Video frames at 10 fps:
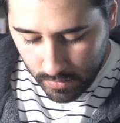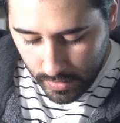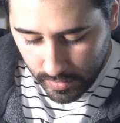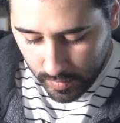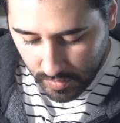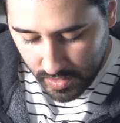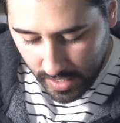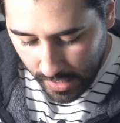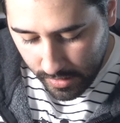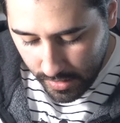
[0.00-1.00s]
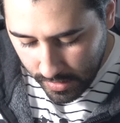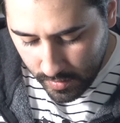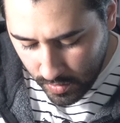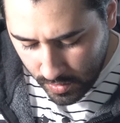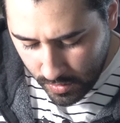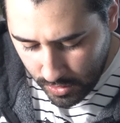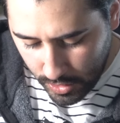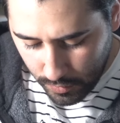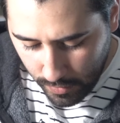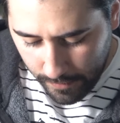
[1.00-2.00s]
Then some scallions,
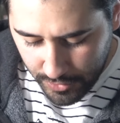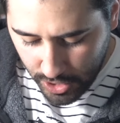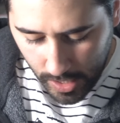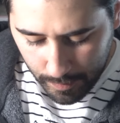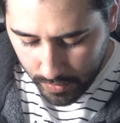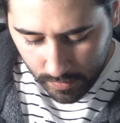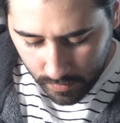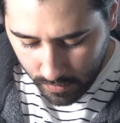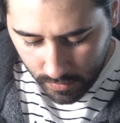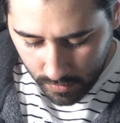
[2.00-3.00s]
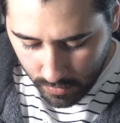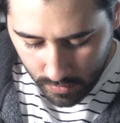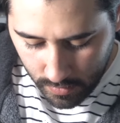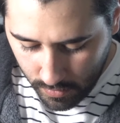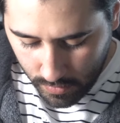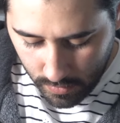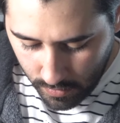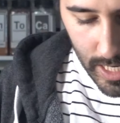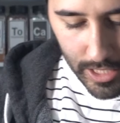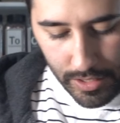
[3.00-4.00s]
just rough chop
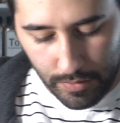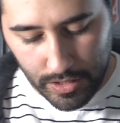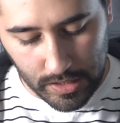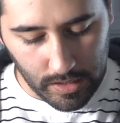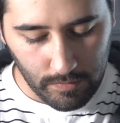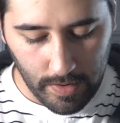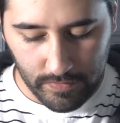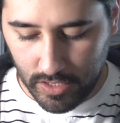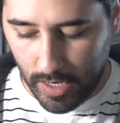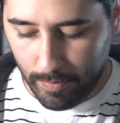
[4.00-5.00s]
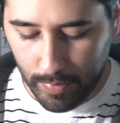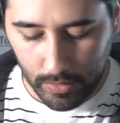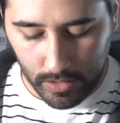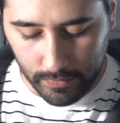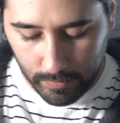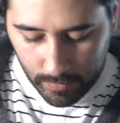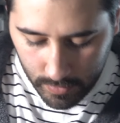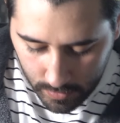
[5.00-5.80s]
Actually, we're just gonna rough chop both of them.